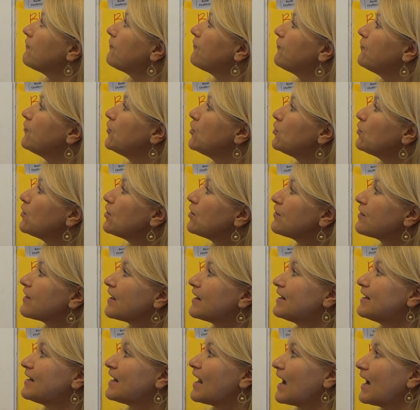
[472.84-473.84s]
Fewer
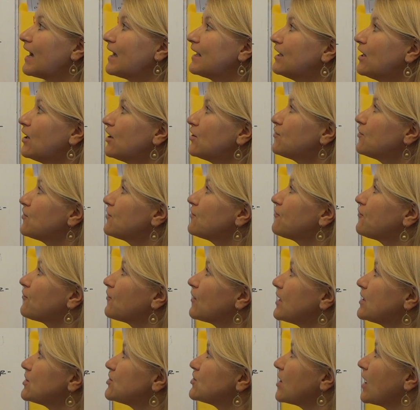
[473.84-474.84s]
than 900
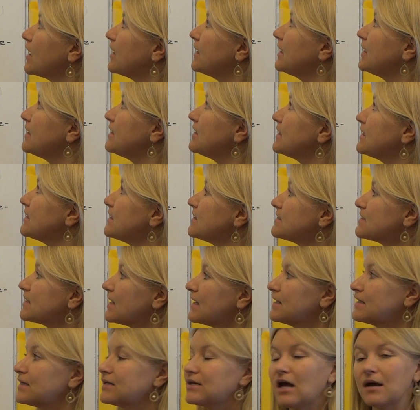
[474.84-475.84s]
French and Indians
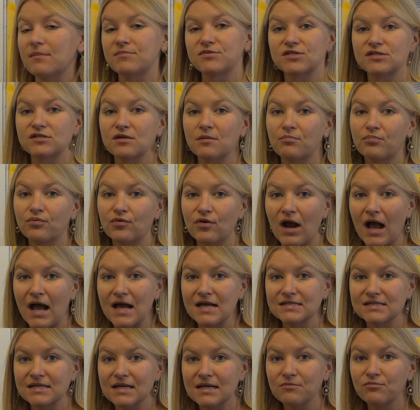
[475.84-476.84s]
ended up
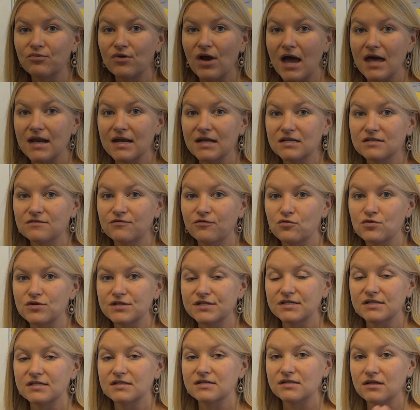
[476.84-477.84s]
surprising Braddock's
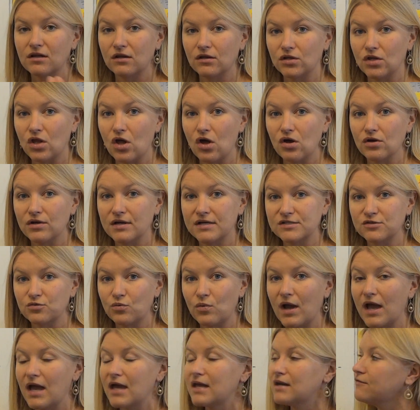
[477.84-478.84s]
forces along his
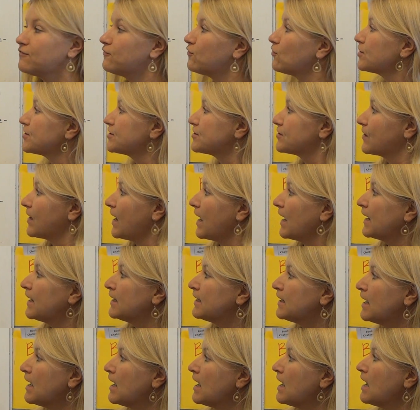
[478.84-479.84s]
way to Fort
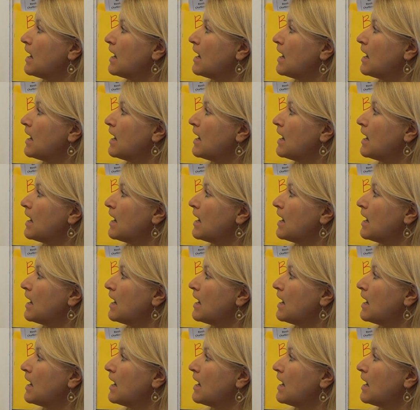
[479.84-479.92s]
Duquesne.